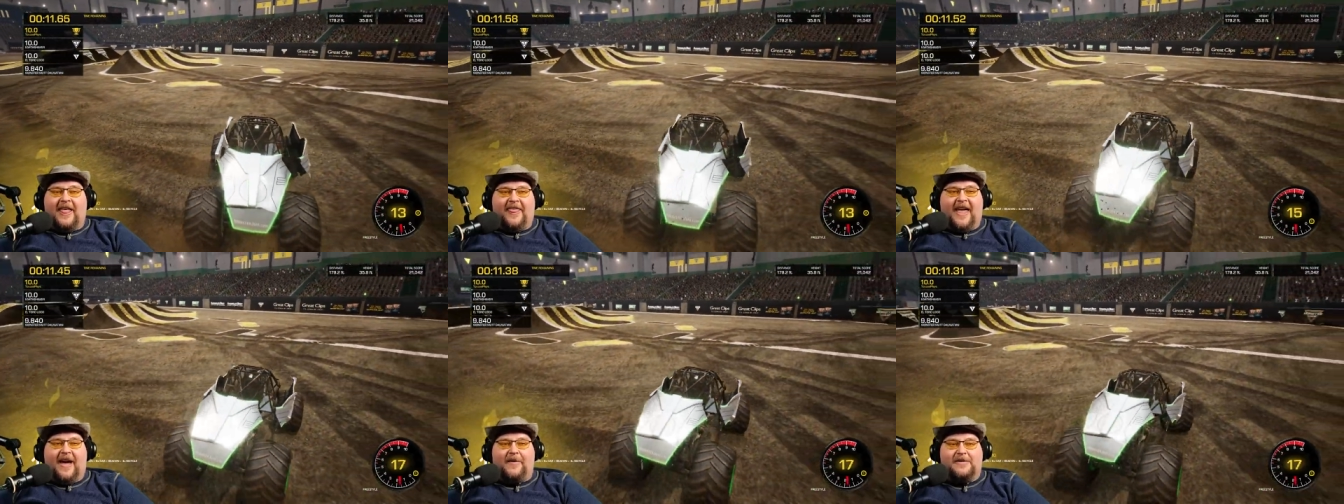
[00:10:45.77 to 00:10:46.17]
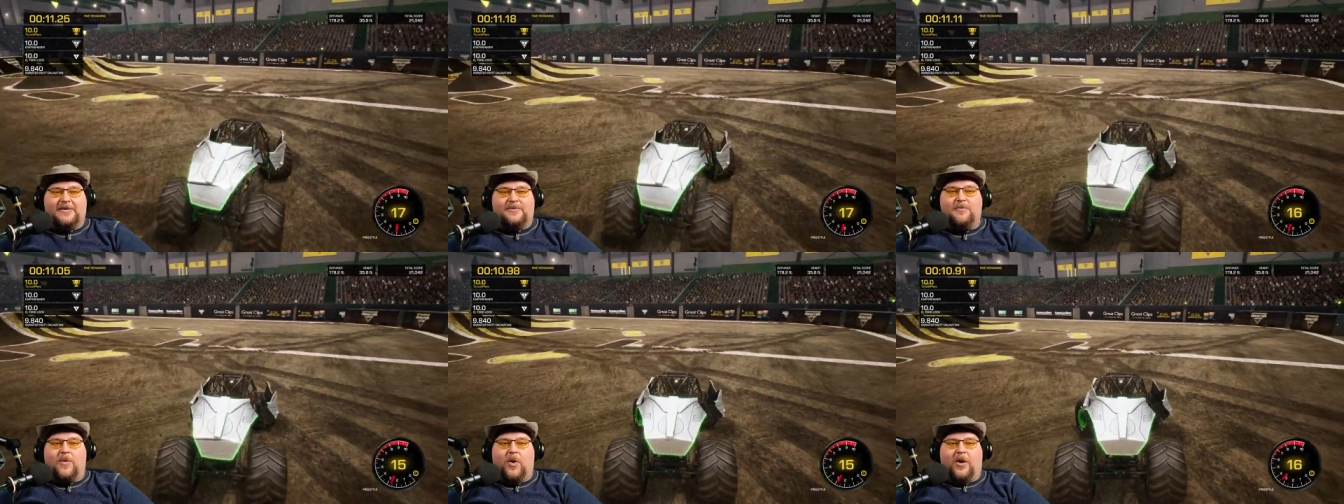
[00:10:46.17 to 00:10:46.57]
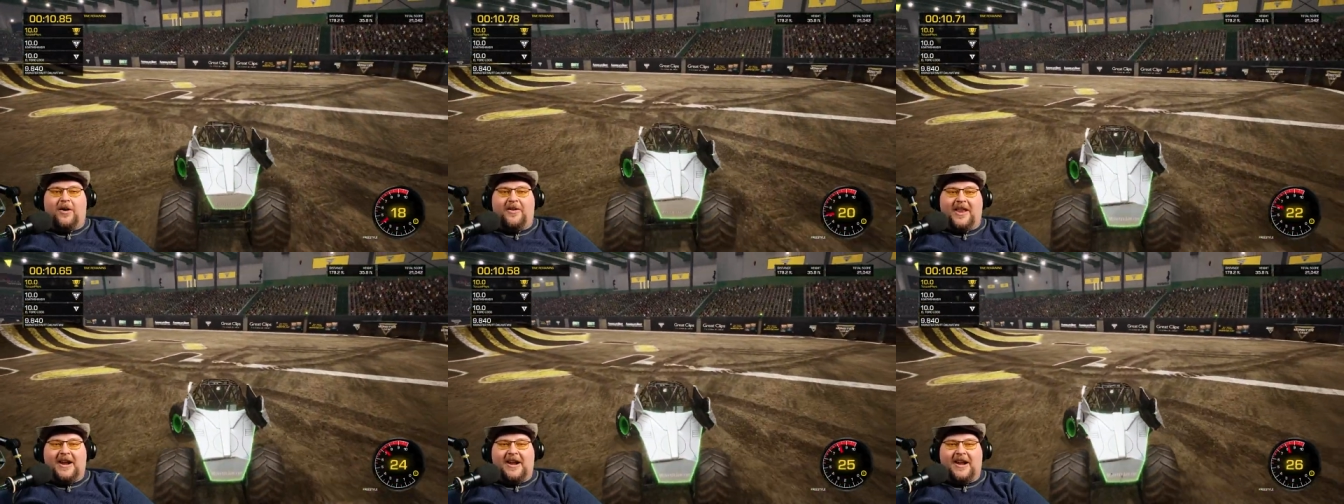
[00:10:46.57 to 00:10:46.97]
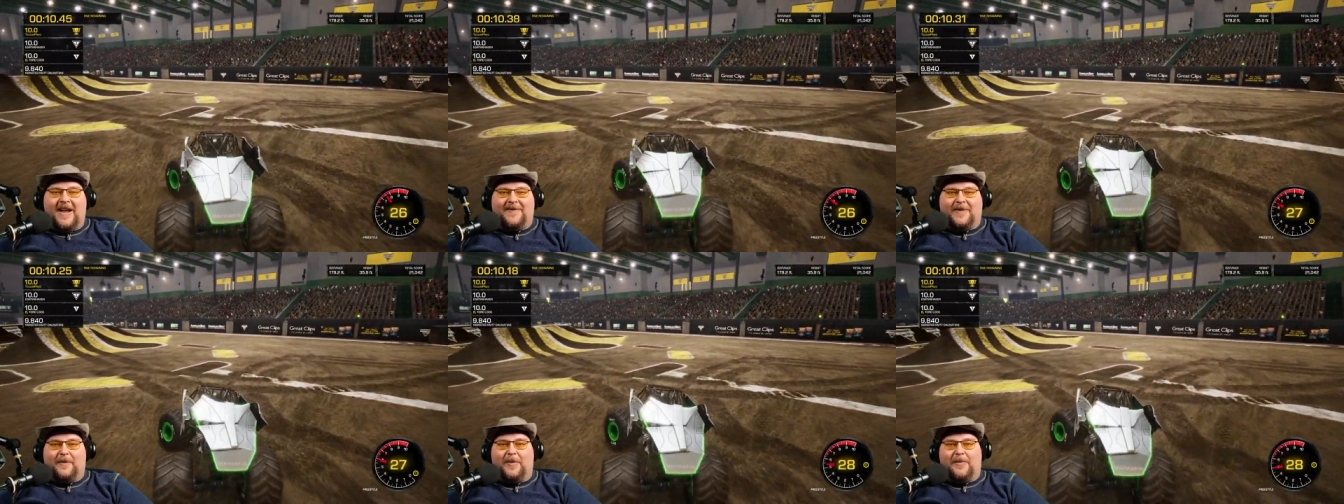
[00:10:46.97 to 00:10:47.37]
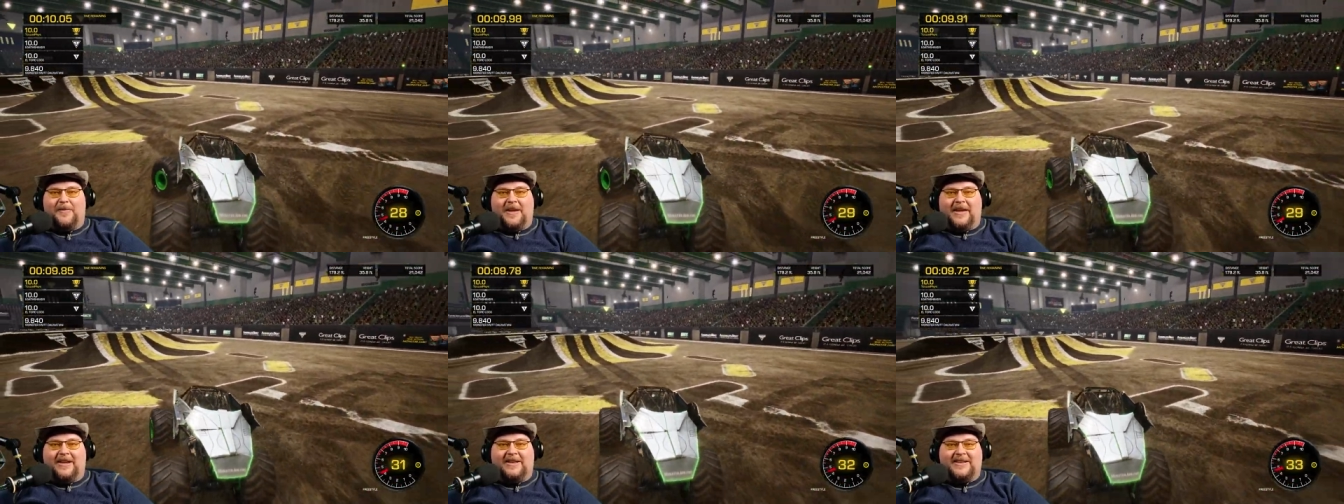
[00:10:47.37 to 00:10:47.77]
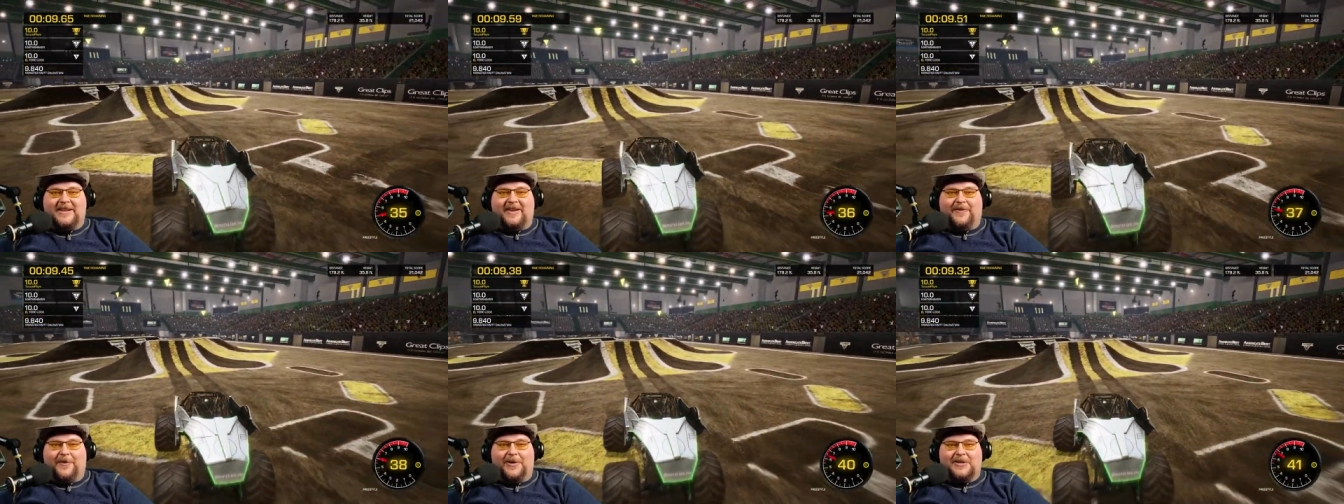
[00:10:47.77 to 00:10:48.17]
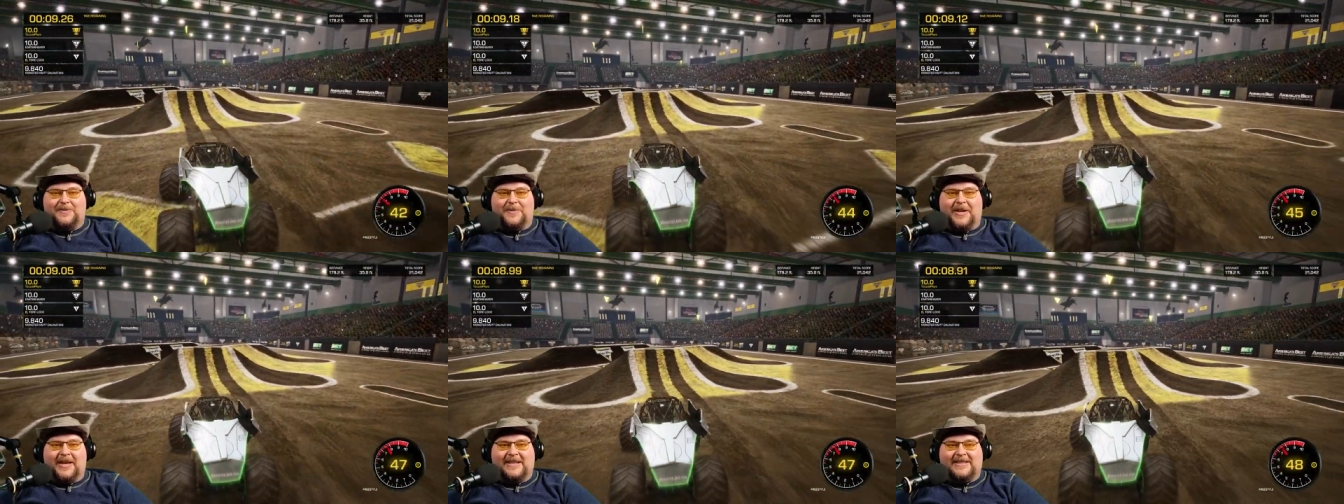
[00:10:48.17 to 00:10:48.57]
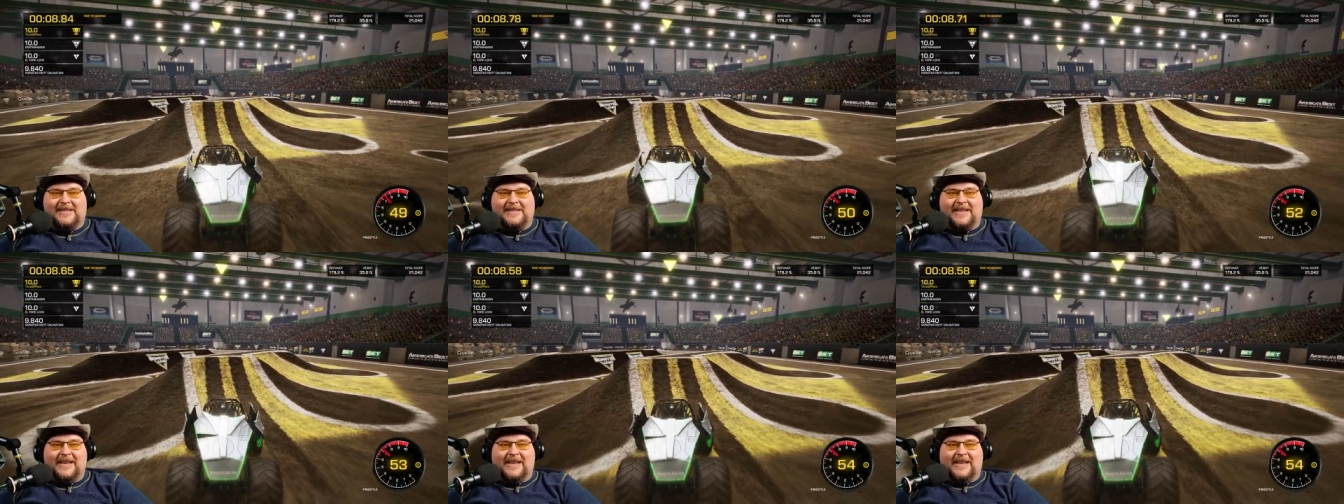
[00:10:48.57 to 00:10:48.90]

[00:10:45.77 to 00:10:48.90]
That was more than enough to put me into the first place.